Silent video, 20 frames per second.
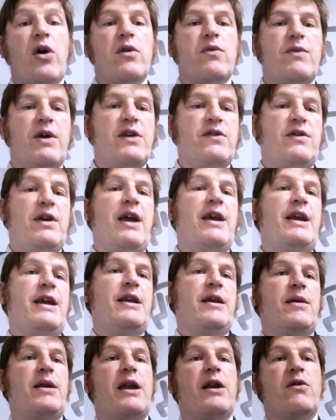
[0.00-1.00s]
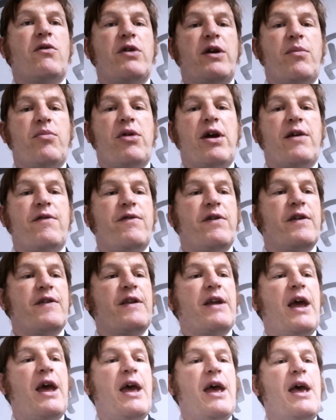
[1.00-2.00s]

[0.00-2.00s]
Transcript: on whilst you're eating your dinner or your breakfast.